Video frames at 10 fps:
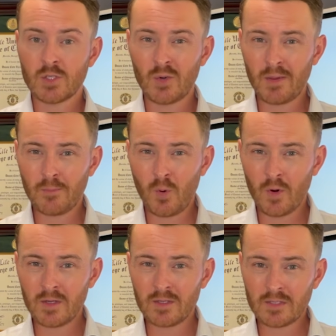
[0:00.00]
So
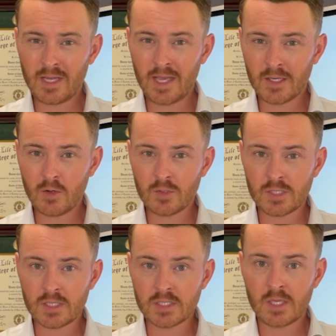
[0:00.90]
important
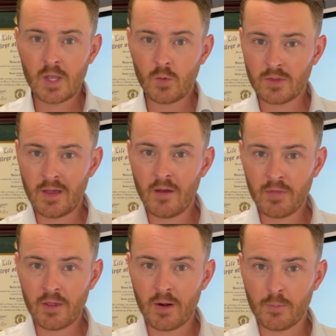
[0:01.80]
diagnosis with a
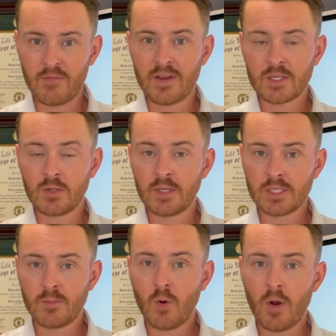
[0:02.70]
healthcare professional
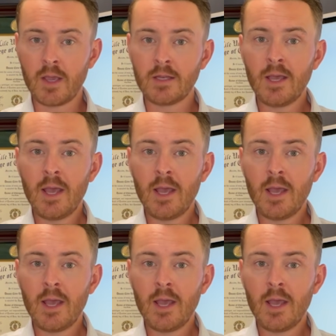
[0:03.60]
is important.